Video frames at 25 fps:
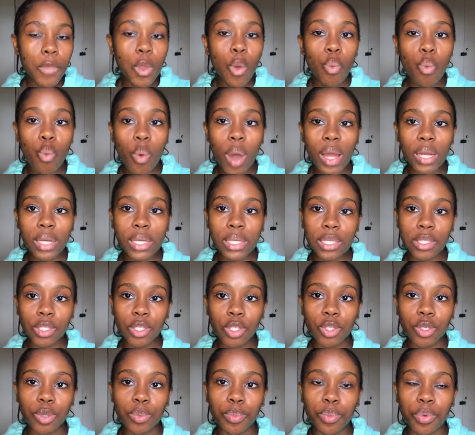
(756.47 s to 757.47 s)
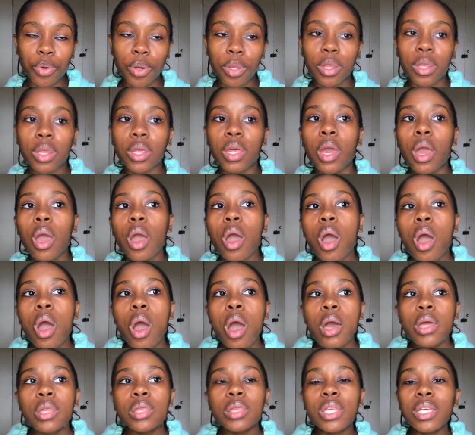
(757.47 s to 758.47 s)
One needs to breathe.
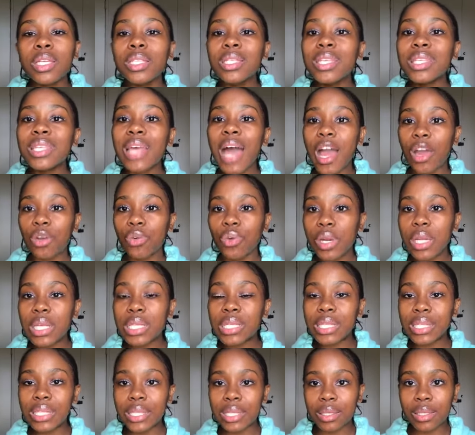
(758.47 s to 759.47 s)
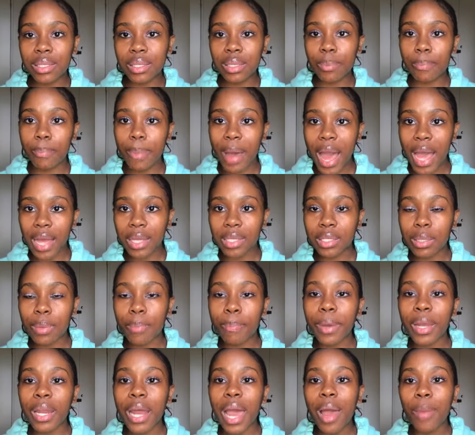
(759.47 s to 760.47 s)
This is $160,
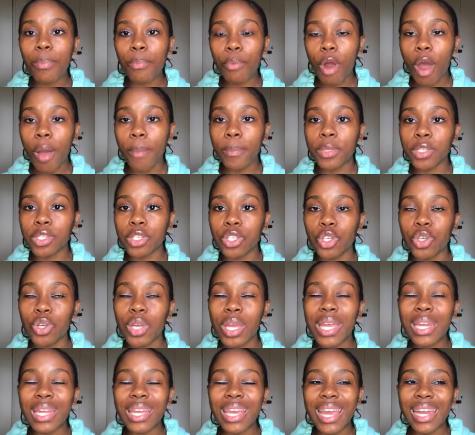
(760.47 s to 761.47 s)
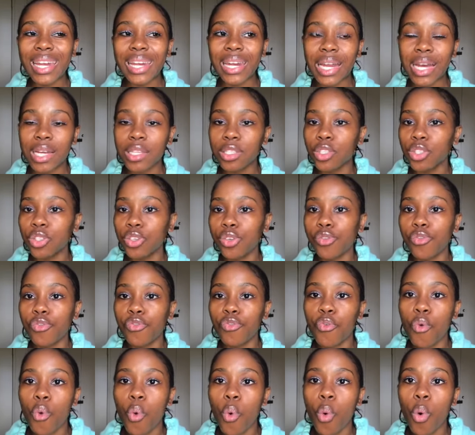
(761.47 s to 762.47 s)
but I promise you, it can last you
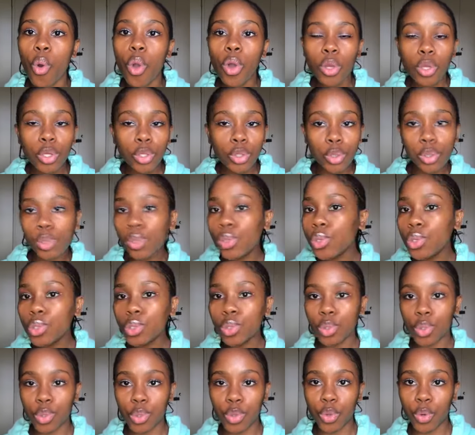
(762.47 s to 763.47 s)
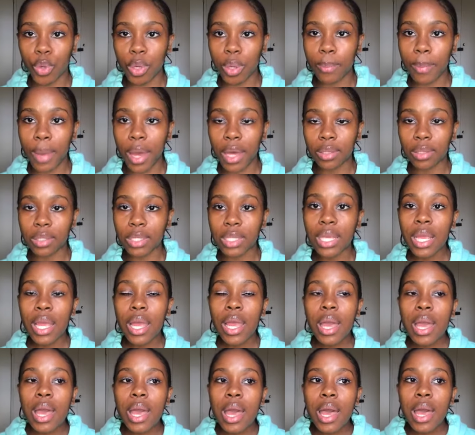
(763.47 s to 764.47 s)
for 2 to 3 months.
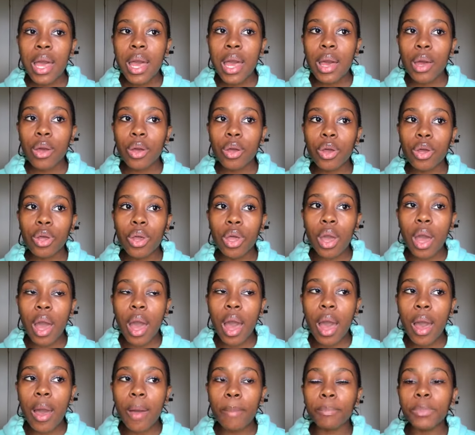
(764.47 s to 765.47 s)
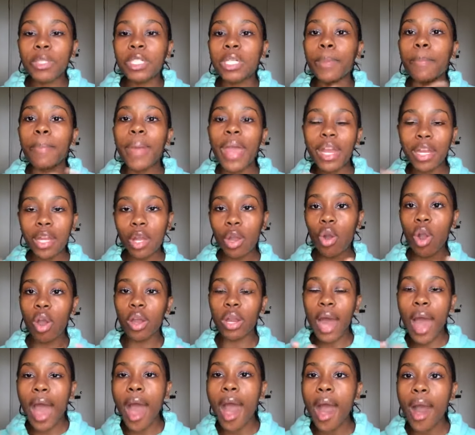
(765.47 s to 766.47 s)
Depending on
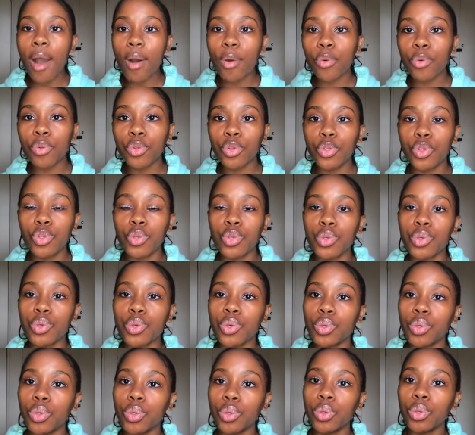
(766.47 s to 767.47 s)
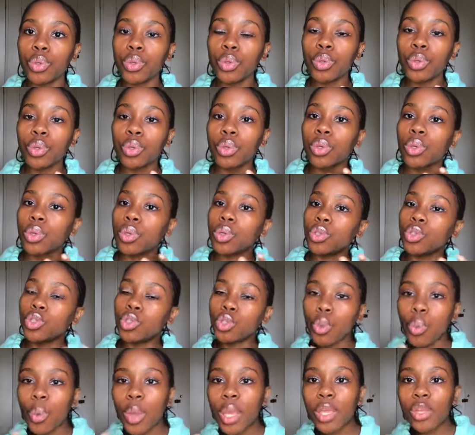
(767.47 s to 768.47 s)
how you
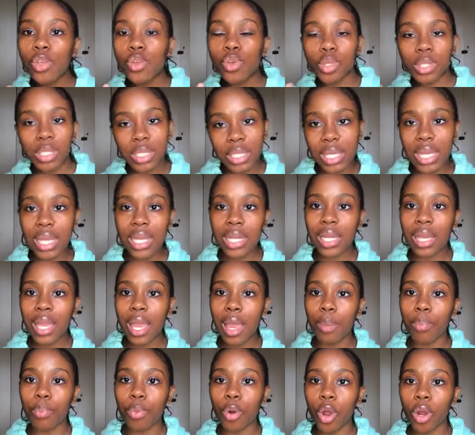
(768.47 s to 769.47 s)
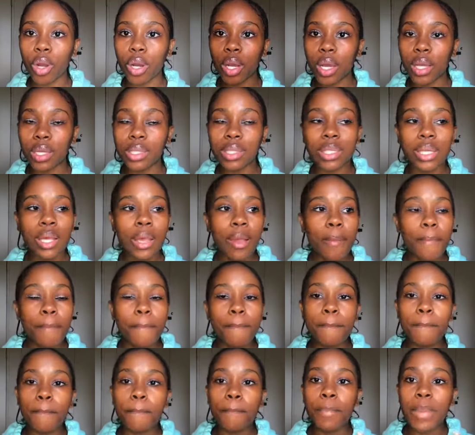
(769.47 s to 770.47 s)
doing your skincare product.
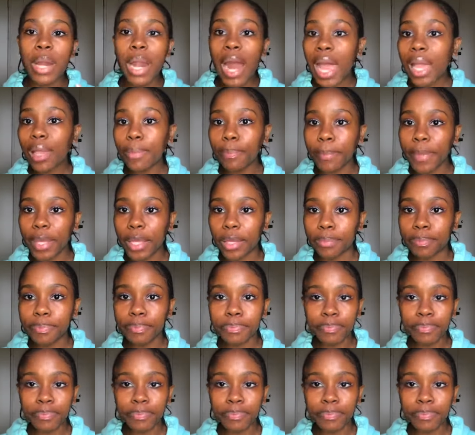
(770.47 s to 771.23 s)
Like me,